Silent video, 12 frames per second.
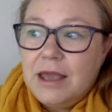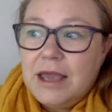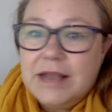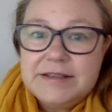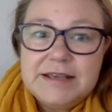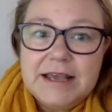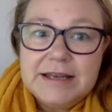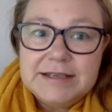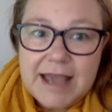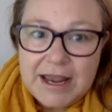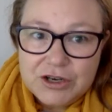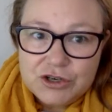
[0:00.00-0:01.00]
It's
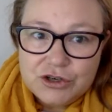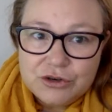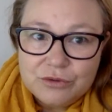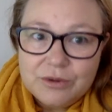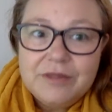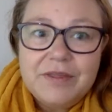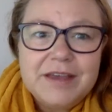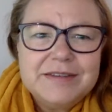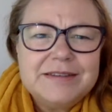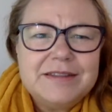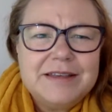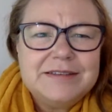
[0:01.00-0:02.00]
intentional.
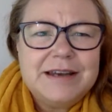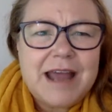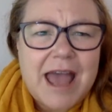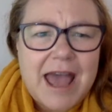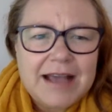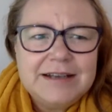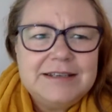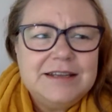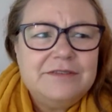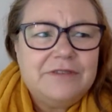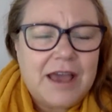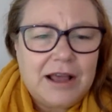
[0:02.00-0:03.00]
There's an
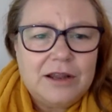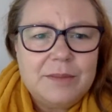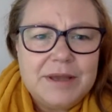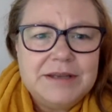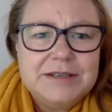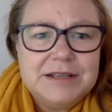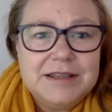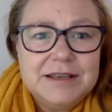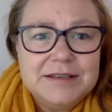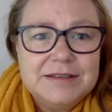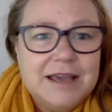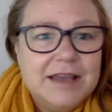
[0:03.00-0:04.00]
active element to
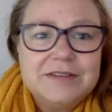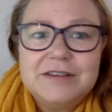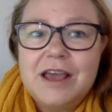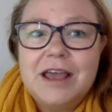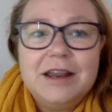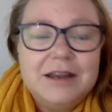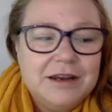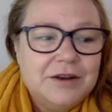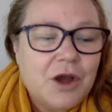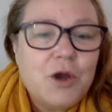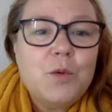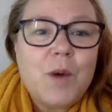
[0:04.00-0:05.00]
this. It's in
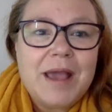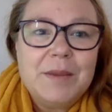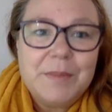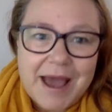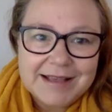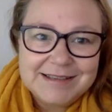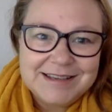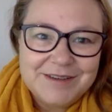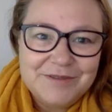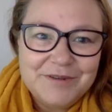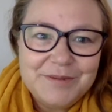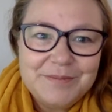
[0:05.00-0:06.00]
no way
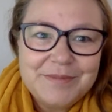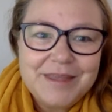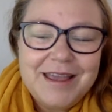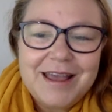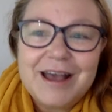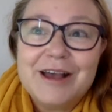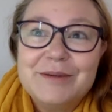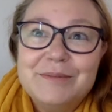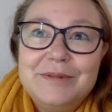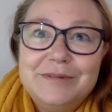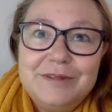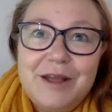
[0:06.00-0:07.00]
passive.
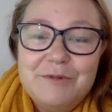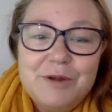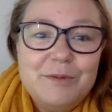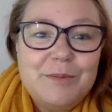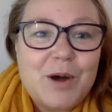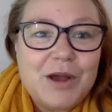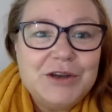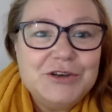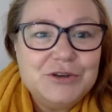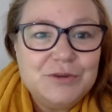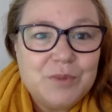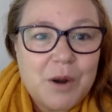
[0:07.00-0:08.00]
Let me remind
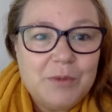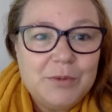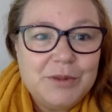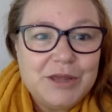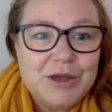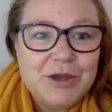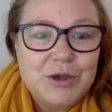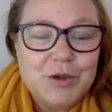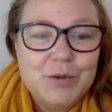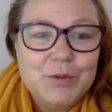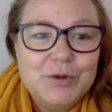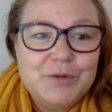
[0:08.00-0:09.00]
you, probably
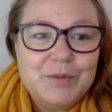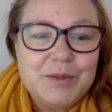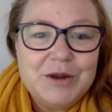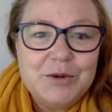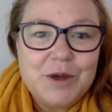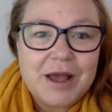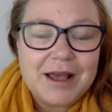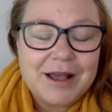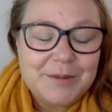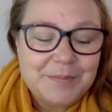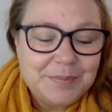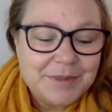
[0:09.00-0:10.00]
you would have been
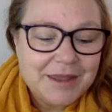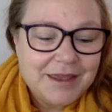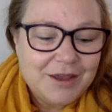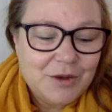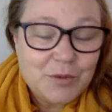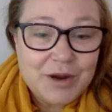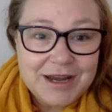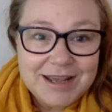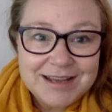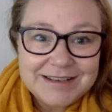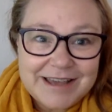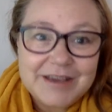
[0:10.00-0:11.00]

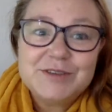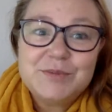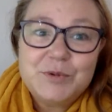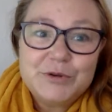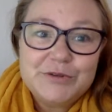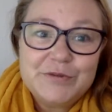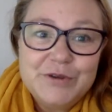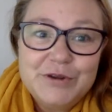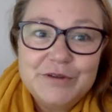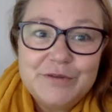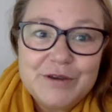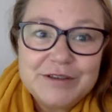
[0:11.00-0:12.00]
reading textbooks for
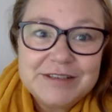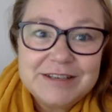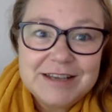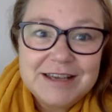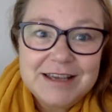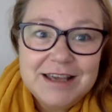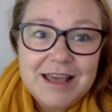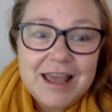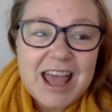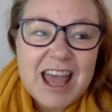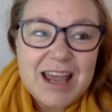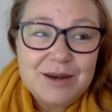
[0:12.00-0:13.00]
university
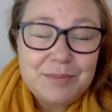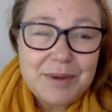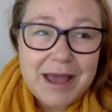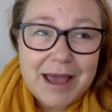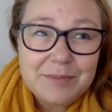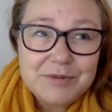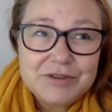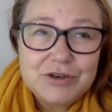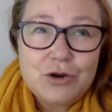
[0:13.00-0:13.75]
and perhaps